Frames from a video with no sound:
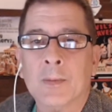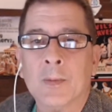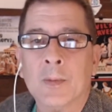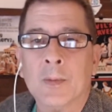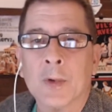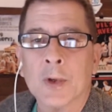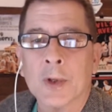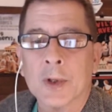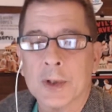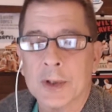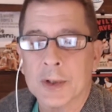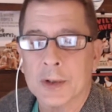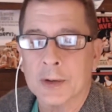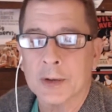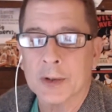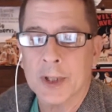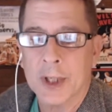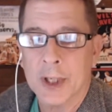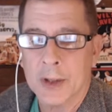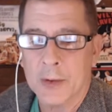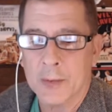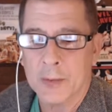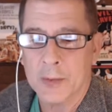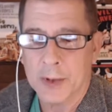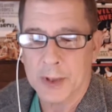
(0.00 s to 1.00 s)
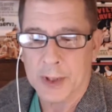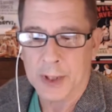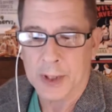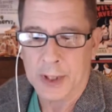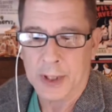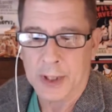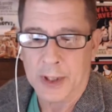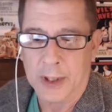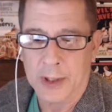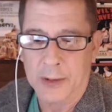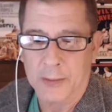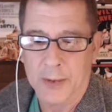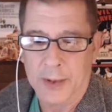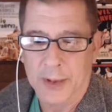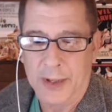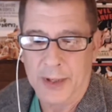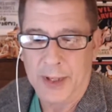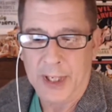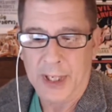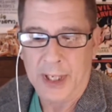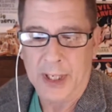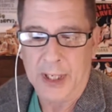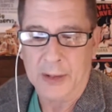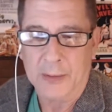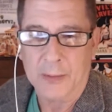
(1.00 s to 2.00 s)
We're still kind of working
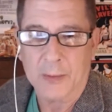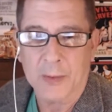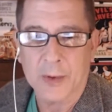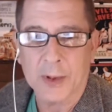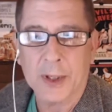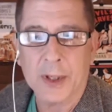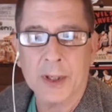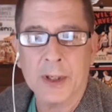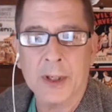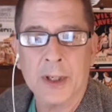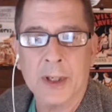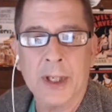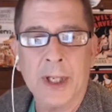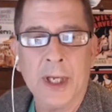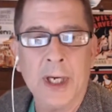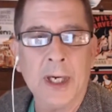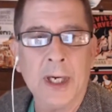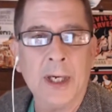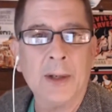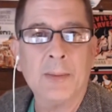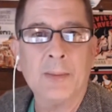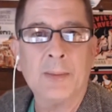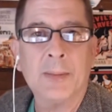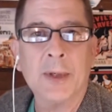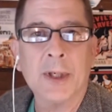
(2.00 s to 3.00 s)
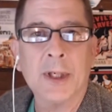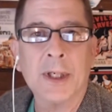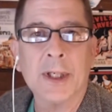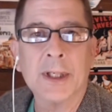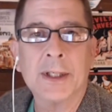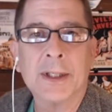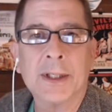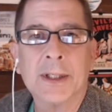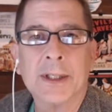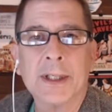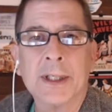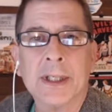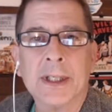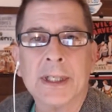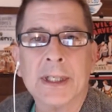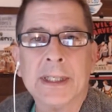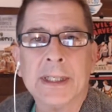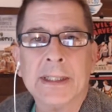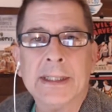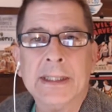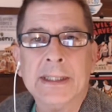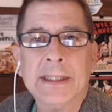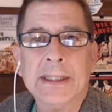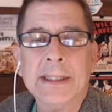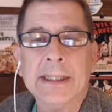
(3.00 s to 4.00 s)
on that, but
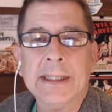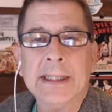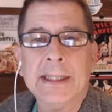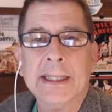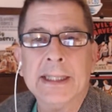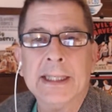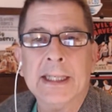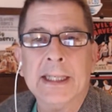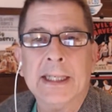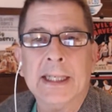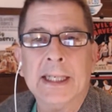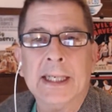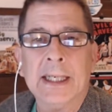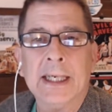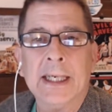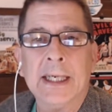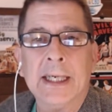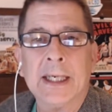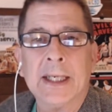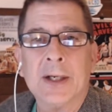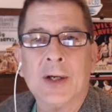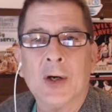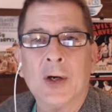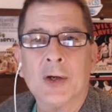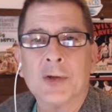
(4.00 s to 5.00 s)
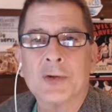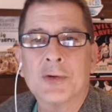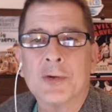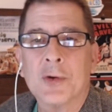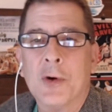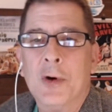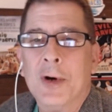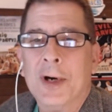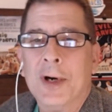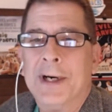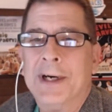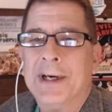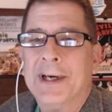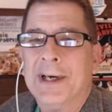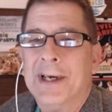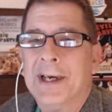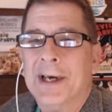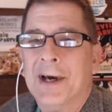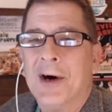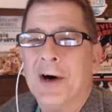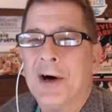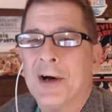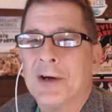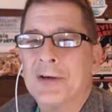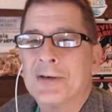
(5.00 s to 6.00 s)
and also
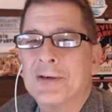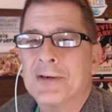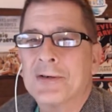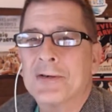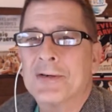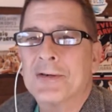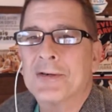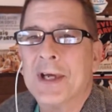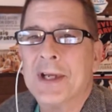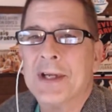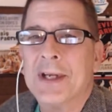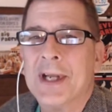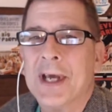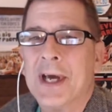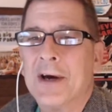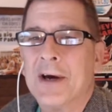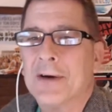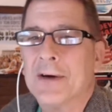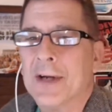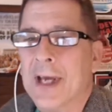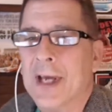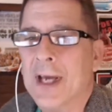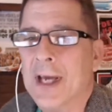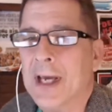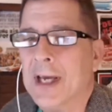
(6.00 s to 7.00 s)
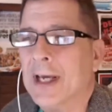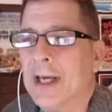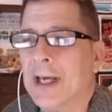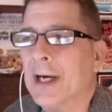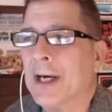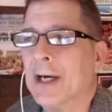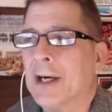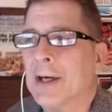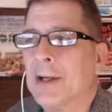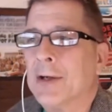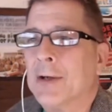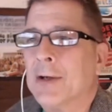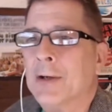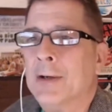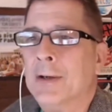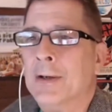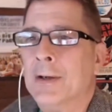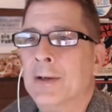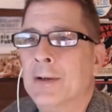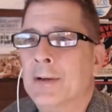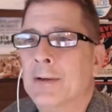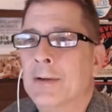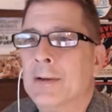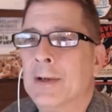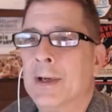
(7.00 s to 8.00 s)
also sent out an
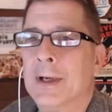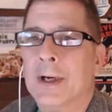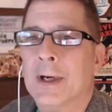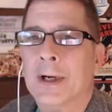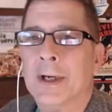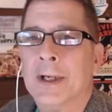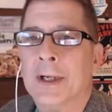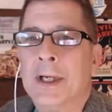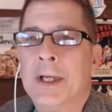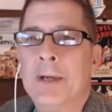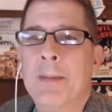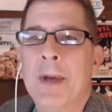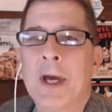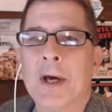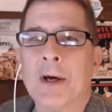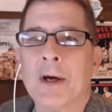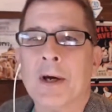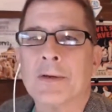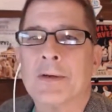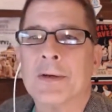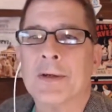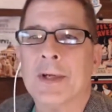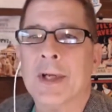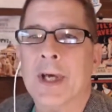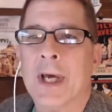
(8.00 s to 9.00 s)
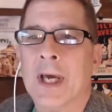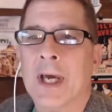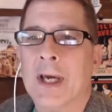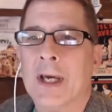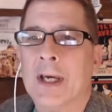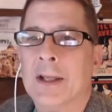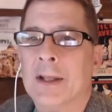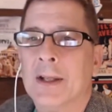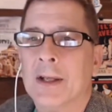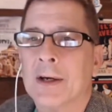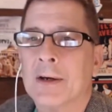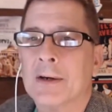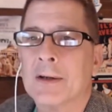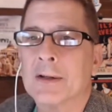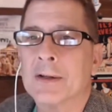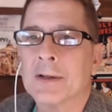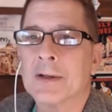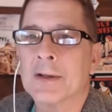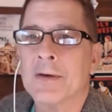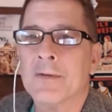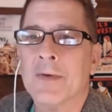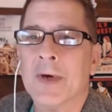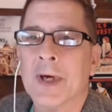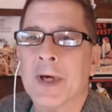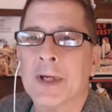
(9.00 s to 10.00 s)
email today. There's
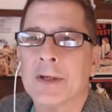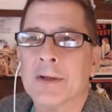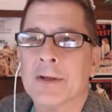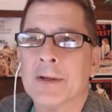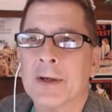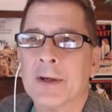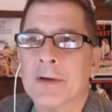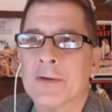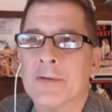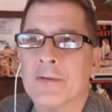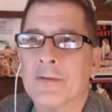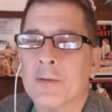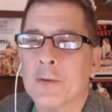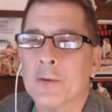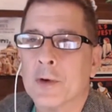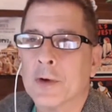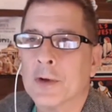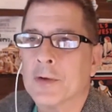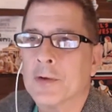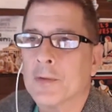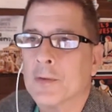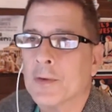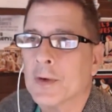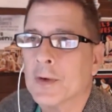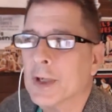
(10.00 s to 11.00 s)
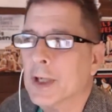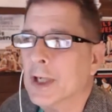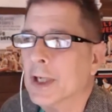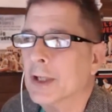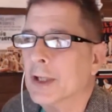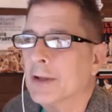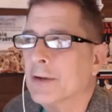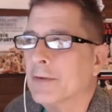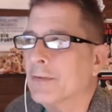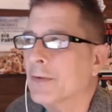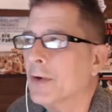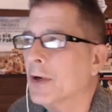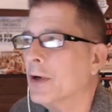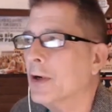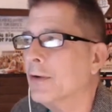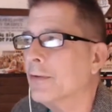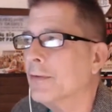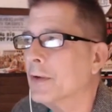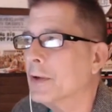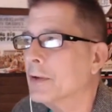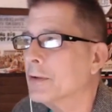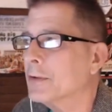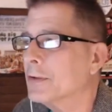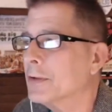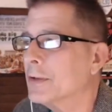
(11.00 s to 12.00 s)
an event on 420 at the
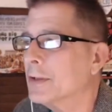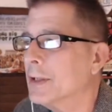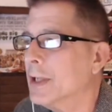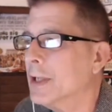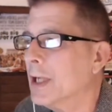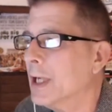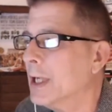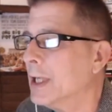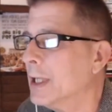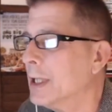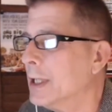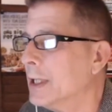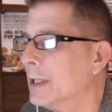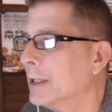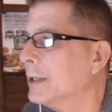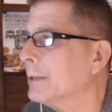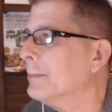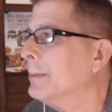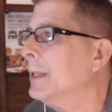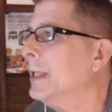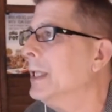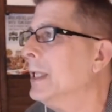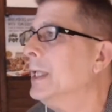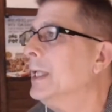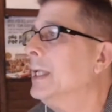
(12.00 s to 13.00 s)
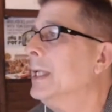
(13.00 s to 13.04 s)
Volvo Stadium.